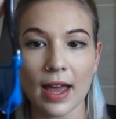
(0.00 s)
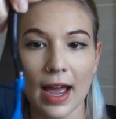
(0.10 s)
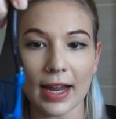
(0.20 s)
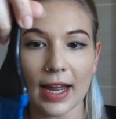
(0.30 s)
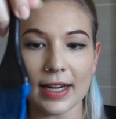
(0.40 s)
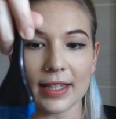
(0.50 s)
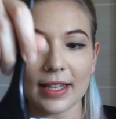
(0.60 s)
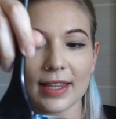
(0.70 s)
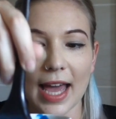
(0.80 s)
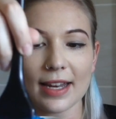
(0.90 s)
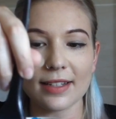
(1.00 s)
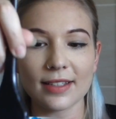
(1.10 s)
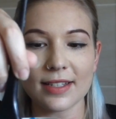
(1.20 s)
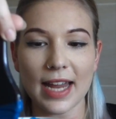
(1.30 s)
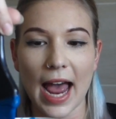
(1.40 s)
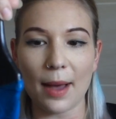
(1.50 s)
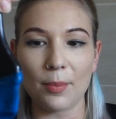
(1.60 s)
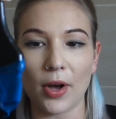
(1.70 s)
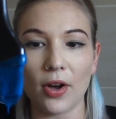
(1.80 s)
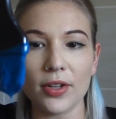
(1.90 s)
I kind of let that tap
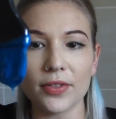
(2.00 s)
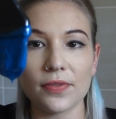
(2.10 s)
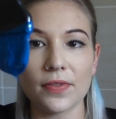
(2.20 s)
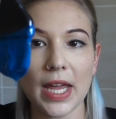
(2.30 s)
off